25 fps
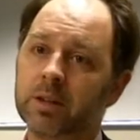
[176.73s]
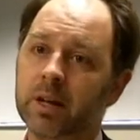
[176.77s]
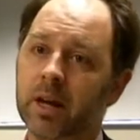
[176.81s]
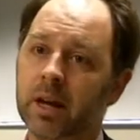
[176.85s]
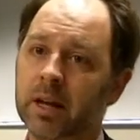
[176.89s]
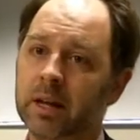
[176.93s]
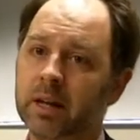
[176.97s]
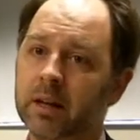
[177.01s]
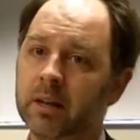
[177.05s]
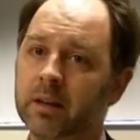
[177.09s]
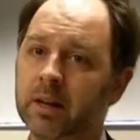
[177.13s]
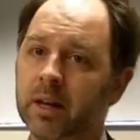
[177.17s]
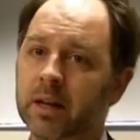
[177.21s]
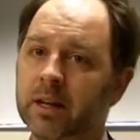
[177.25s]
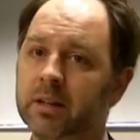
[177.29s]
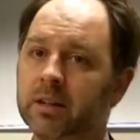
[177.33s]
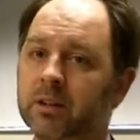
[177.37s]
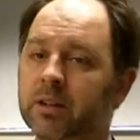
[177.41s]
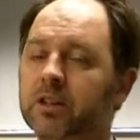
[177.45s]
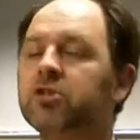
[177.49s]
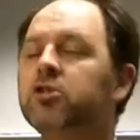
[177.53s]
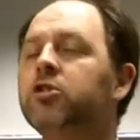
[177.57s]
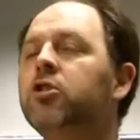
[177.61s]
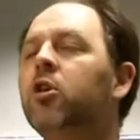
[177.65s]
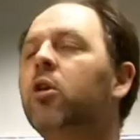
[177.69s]
take
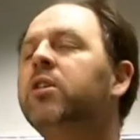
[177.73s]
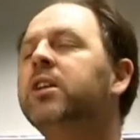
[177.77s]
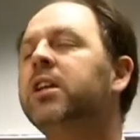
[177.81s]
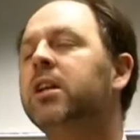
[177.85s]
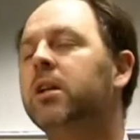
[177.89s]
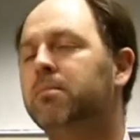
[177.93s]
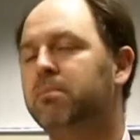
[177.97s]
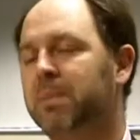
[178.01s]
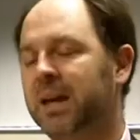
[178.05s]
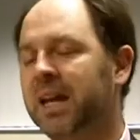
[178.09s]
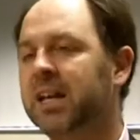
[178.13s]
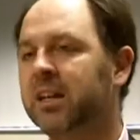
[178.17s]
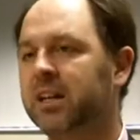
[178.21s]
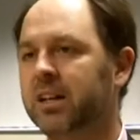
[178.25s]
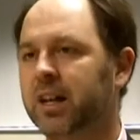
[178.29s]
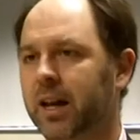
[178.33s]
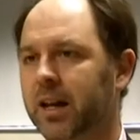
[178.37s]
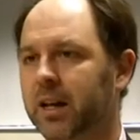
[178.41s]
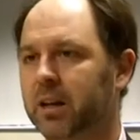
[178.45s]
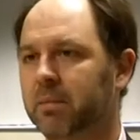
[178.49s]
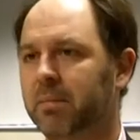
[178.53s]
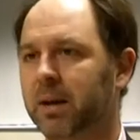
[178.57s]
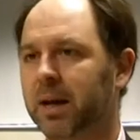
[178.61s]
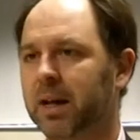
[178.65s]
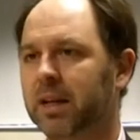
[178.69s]
data that's not in a big
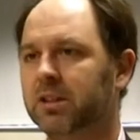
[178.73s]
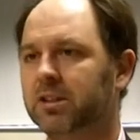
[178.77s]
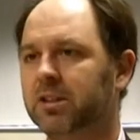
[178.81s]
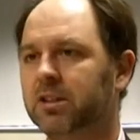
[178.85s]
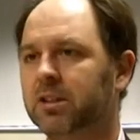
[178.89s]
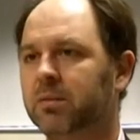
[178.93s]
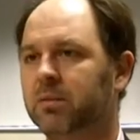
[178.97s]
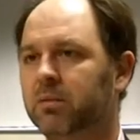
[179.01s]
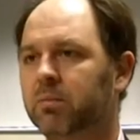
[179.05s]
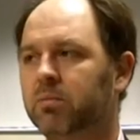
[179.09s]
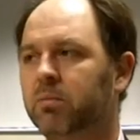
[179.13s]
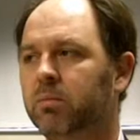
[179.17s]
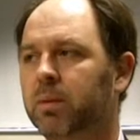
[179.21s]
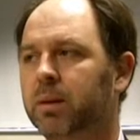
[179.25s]
database,